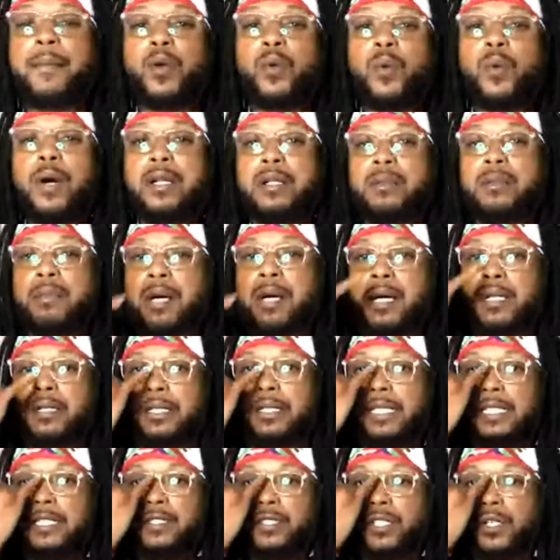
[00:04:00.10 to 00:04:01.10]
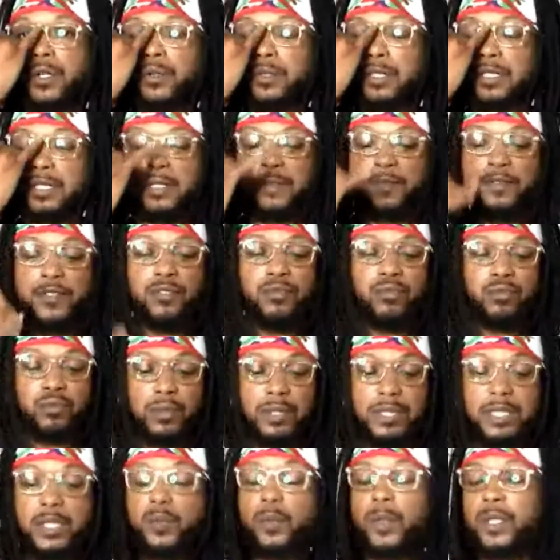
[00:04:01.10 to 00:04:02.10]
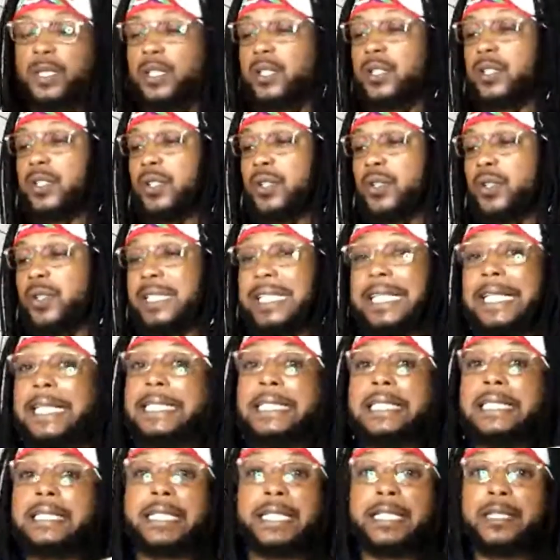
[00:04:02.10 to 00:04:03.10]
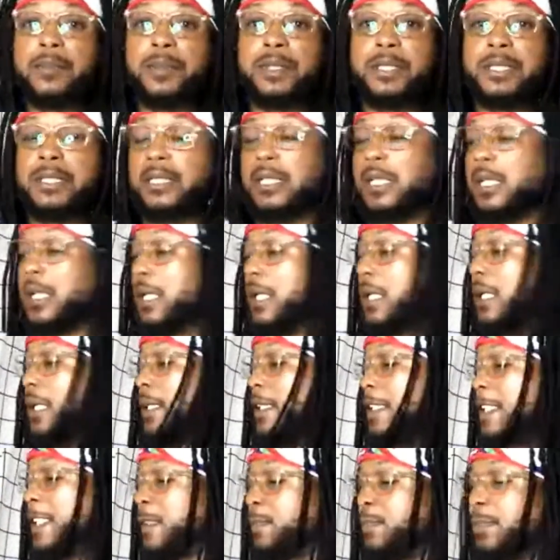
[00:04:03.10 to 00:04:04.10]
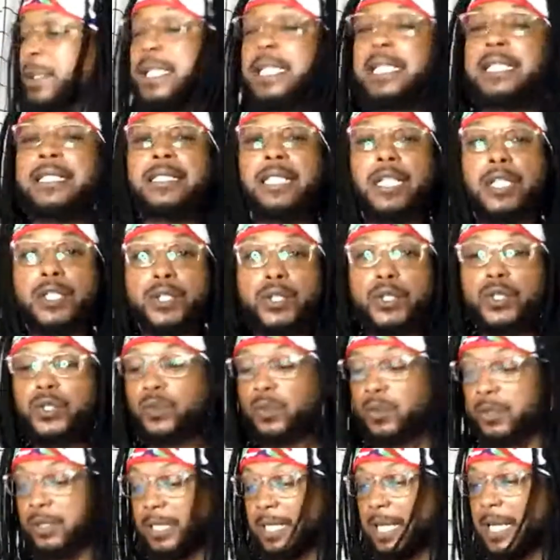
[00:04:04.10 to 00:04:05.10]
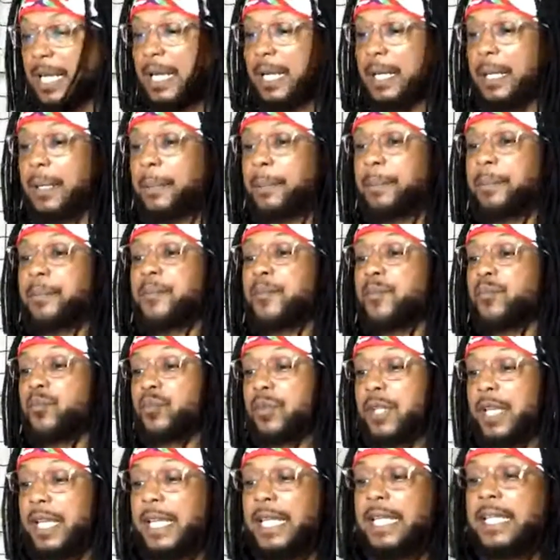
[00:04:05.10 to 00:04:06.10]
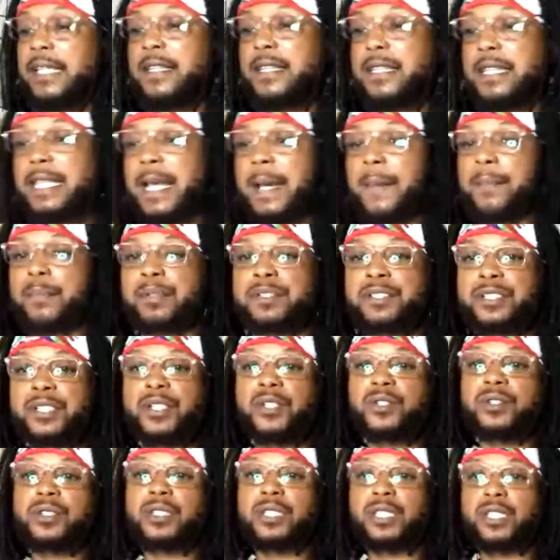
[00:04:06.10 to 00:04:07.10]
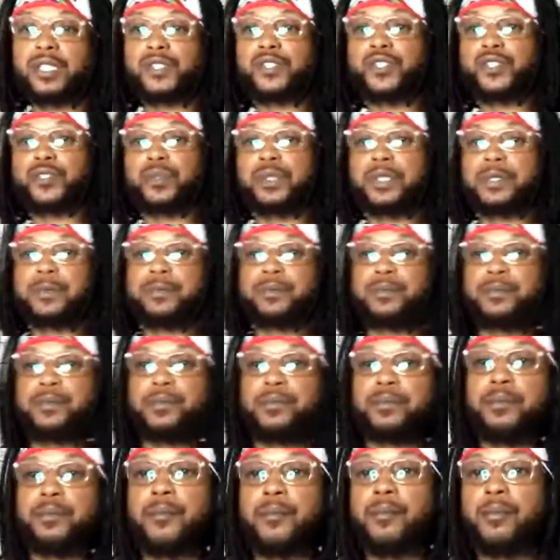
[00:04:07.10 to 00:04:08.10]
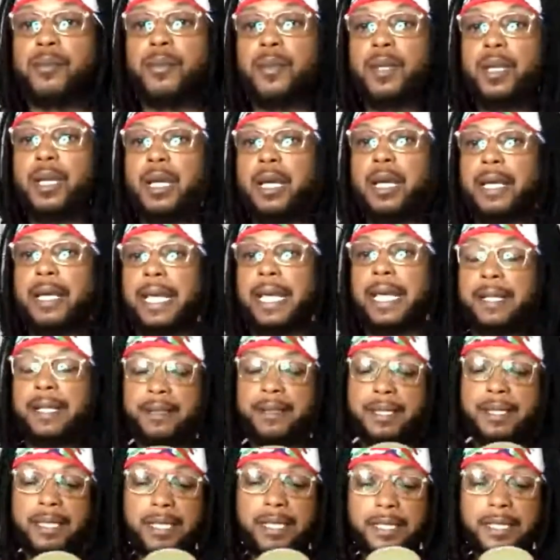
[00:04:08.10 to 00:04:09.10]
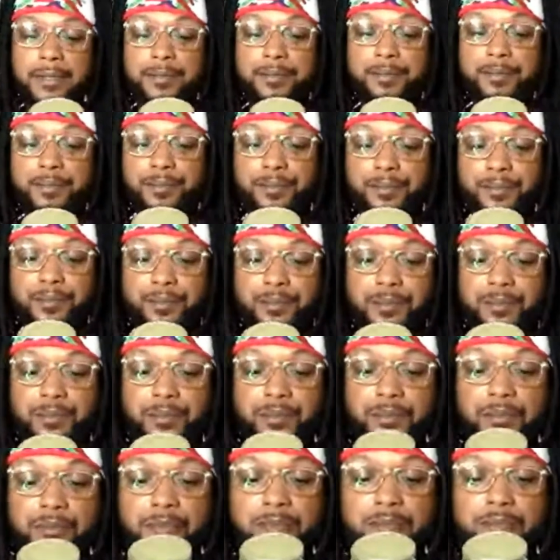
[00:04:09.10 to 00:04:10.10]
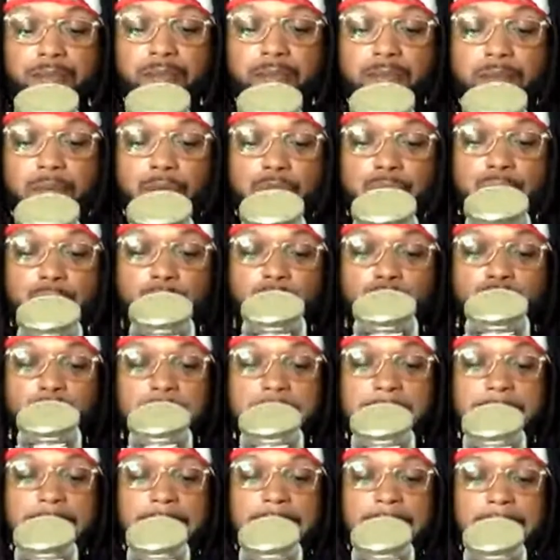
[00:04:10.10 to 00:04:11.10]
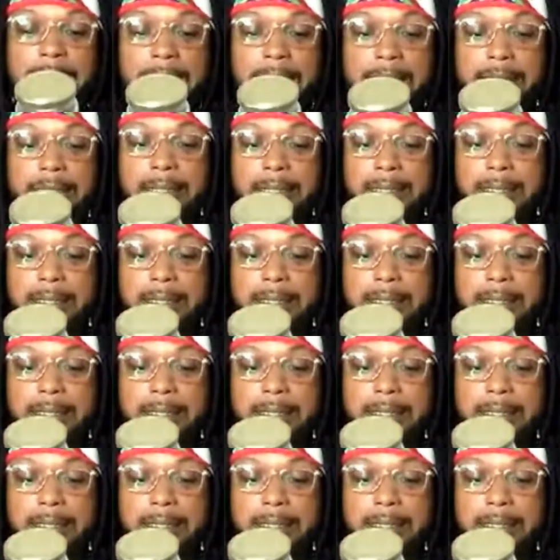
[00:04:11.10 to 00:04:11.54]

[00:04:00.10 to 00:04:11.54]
in Guatemala, he told us if you really want to learn any language, spend a little time in that particular country. And then you'll really get it.